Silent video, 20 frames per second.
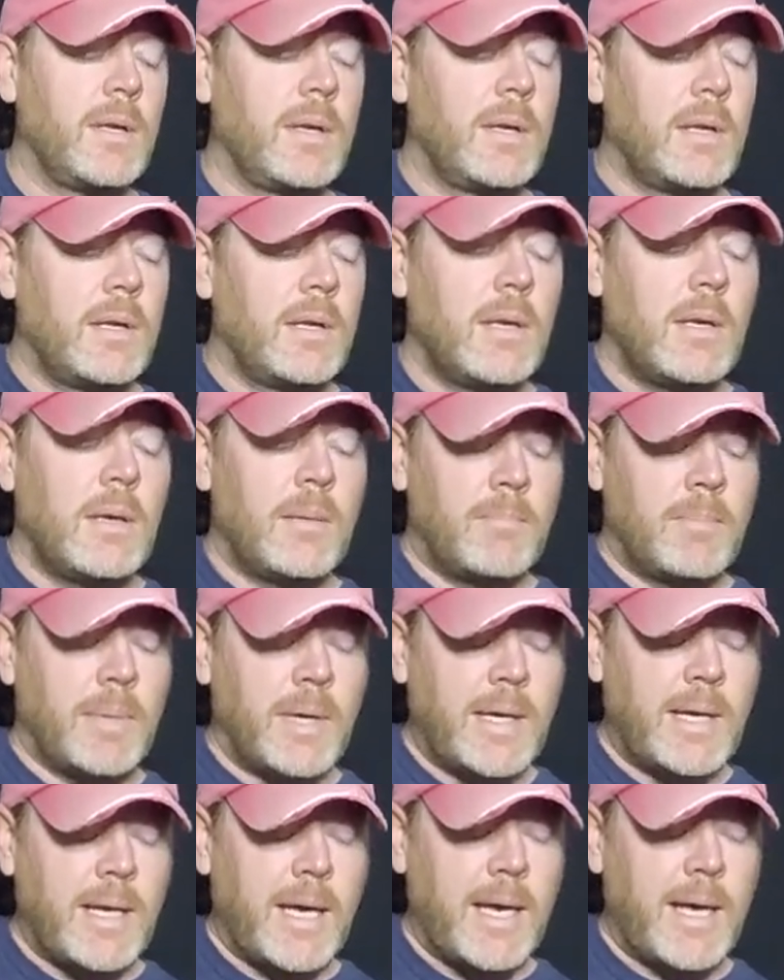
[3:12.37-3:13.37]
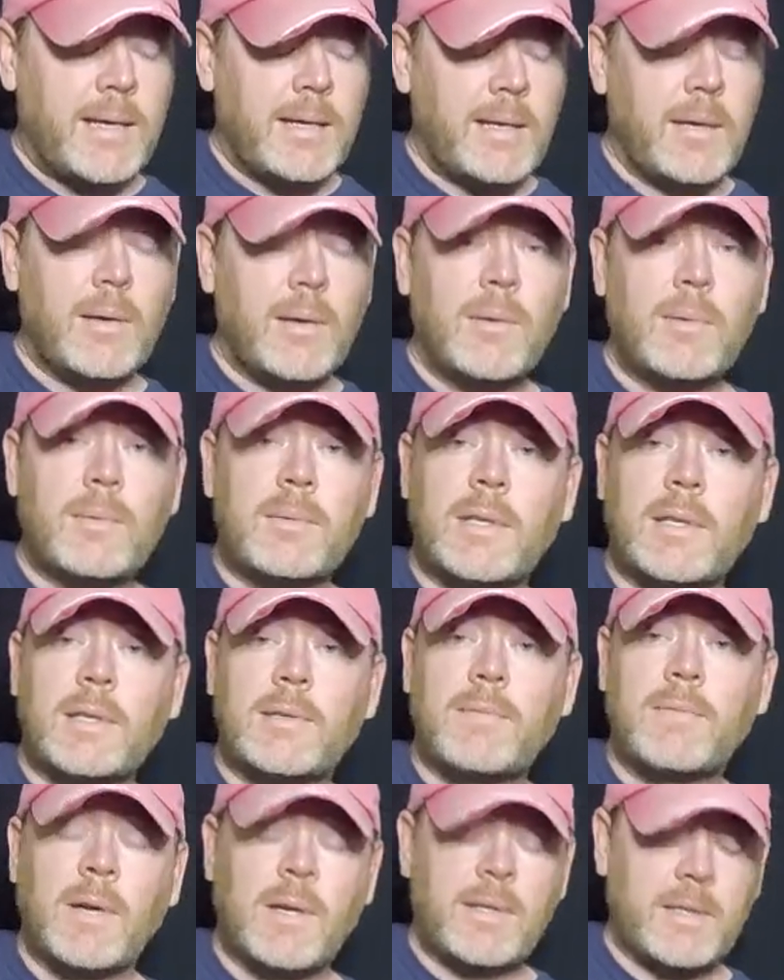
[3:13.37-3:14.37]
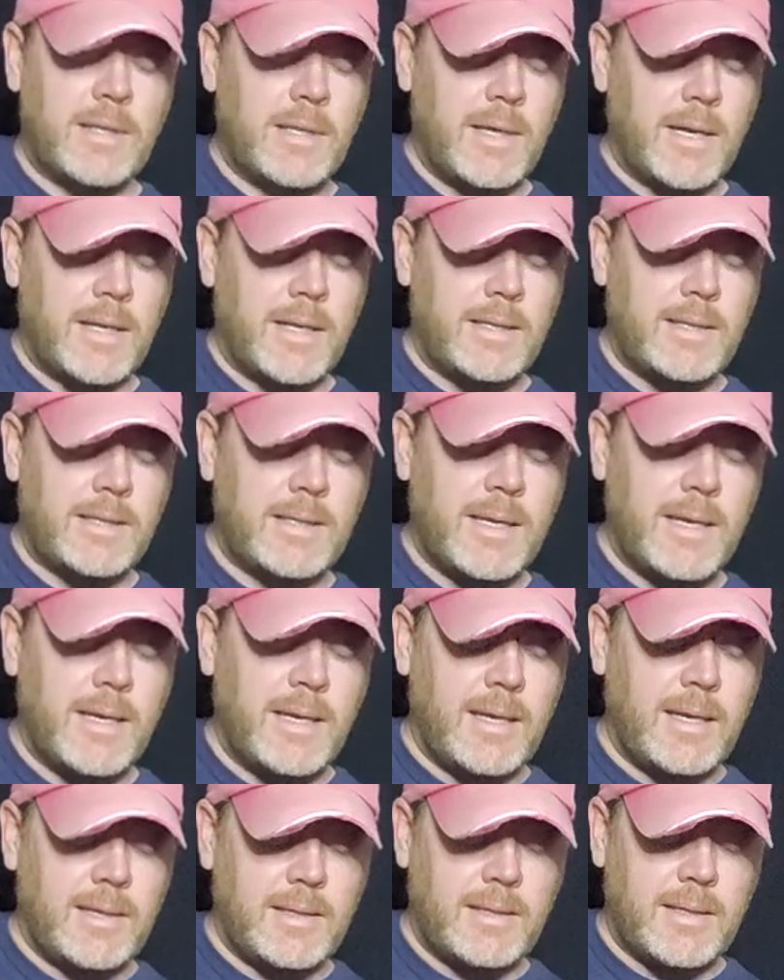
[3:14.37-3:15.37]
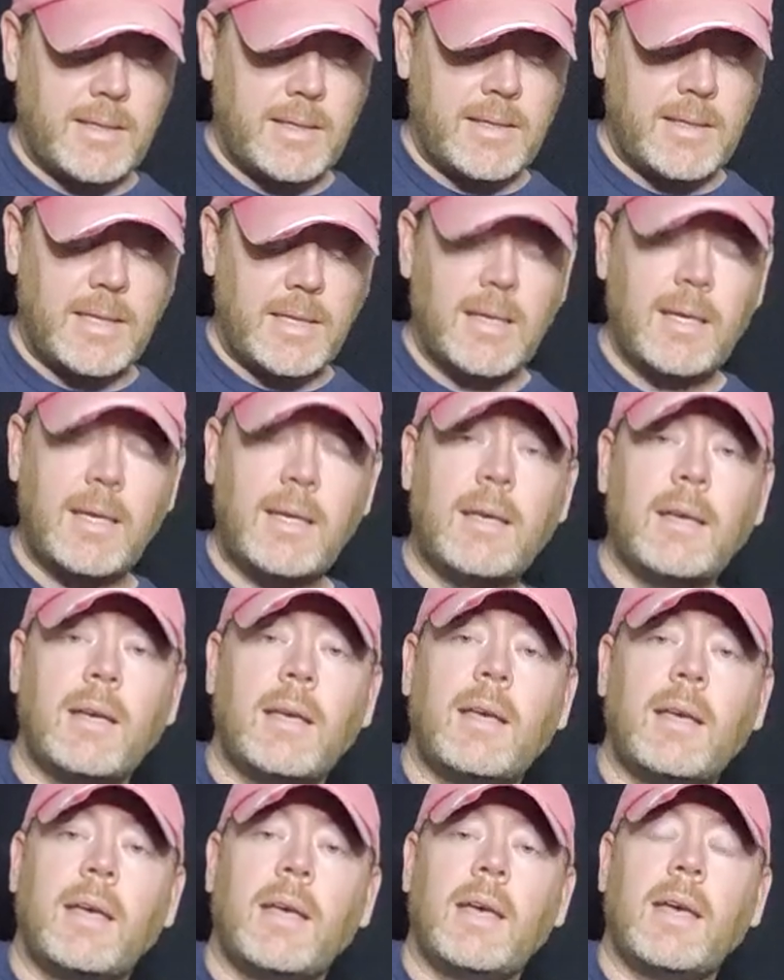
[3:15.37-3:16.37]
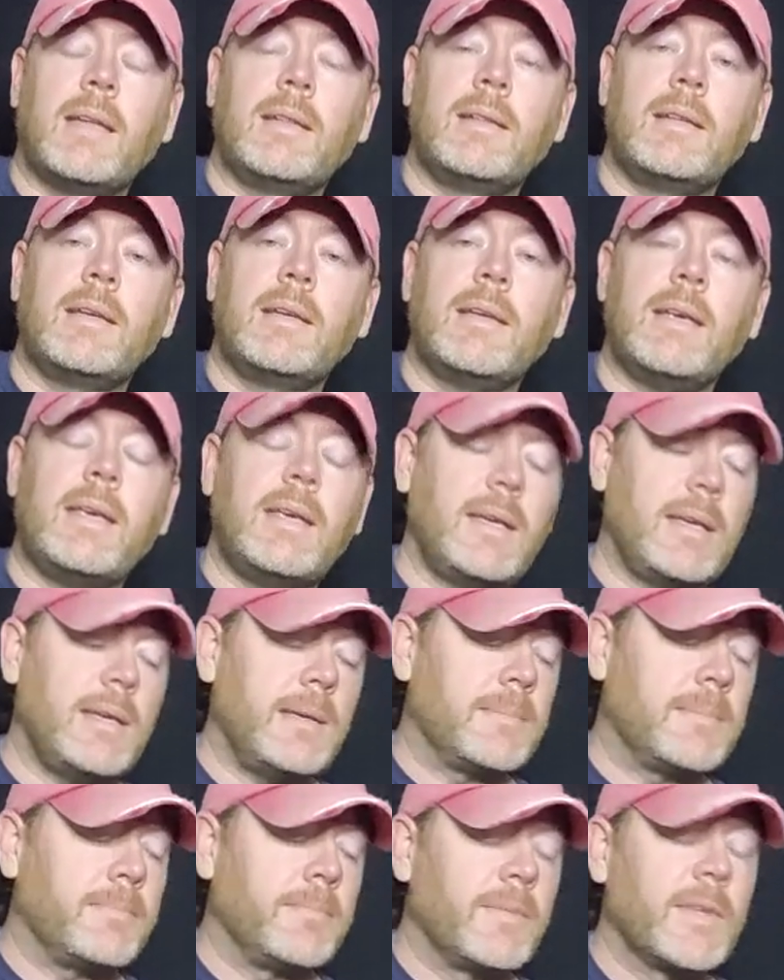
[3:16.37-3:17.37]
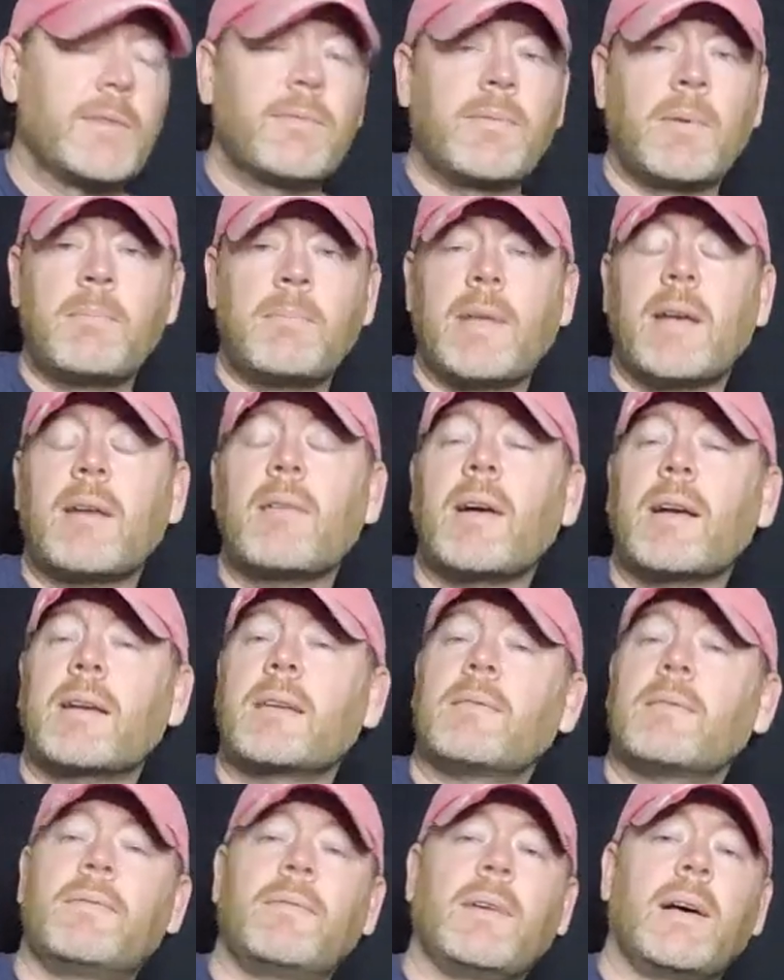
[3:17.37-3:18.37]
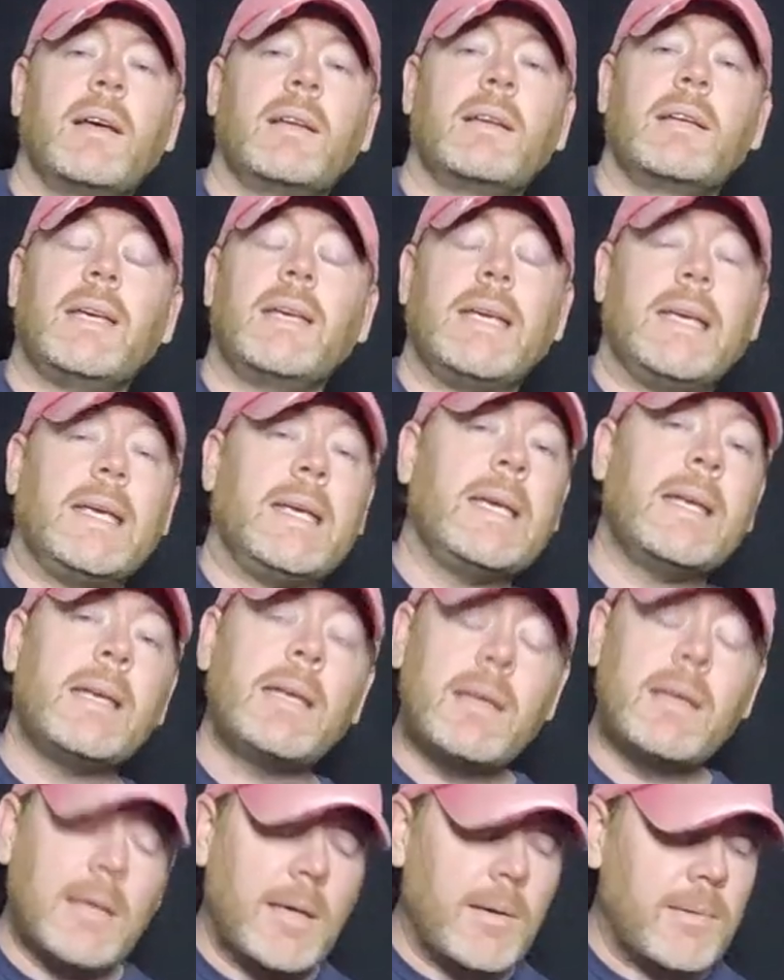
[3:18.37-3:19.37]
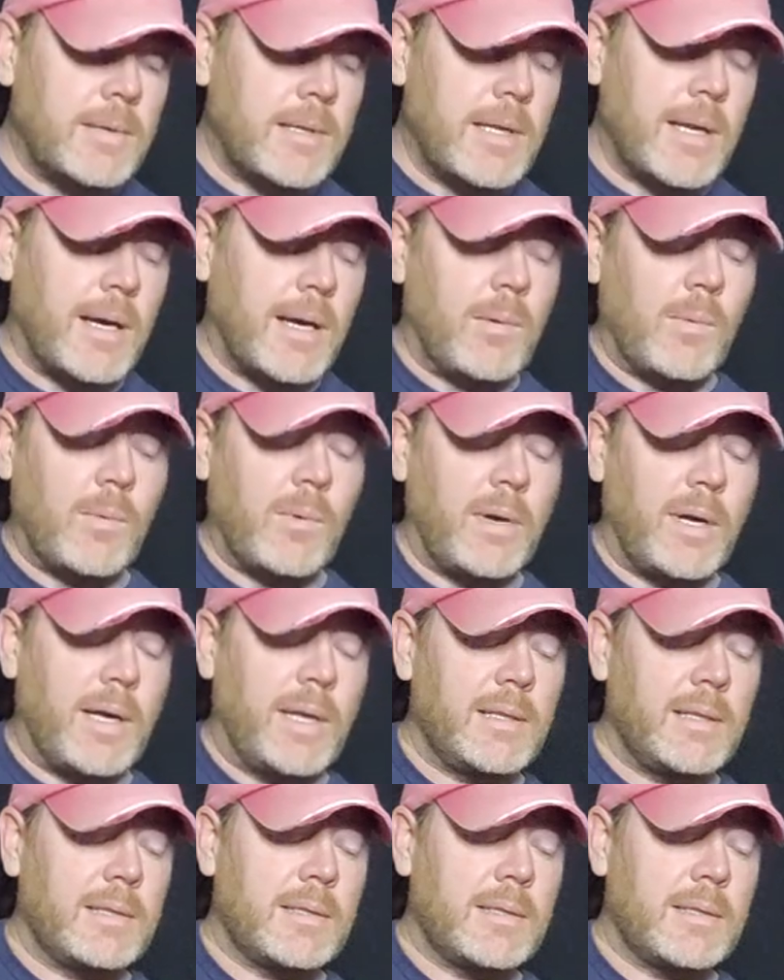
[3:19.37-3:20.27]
But I know this first dot is C, then D, and then E. From there I can find any note that I want.